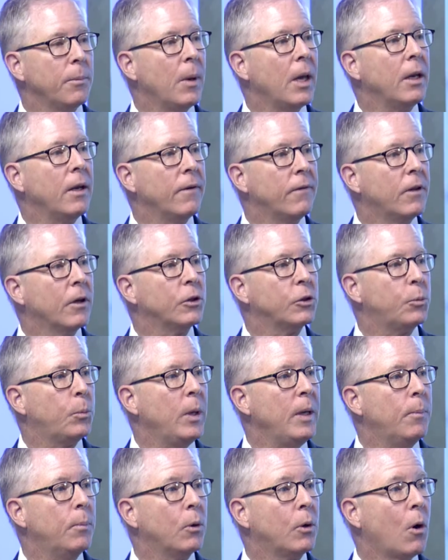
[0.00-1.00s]
many of those
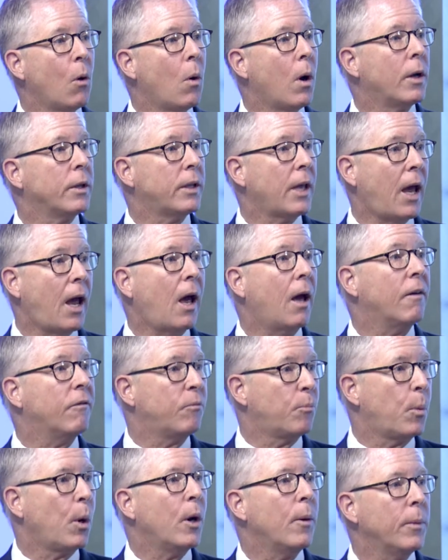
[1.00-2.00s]
people go on to have
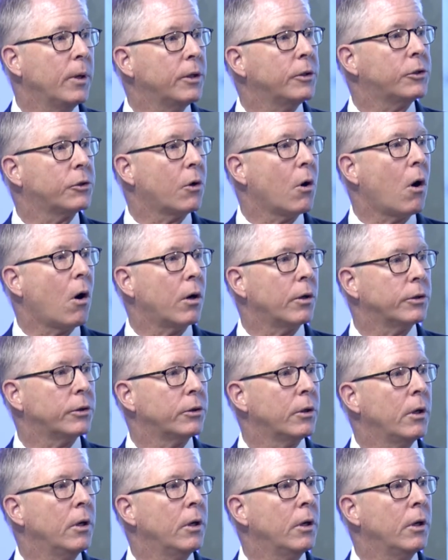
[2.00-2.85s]
permanent scars.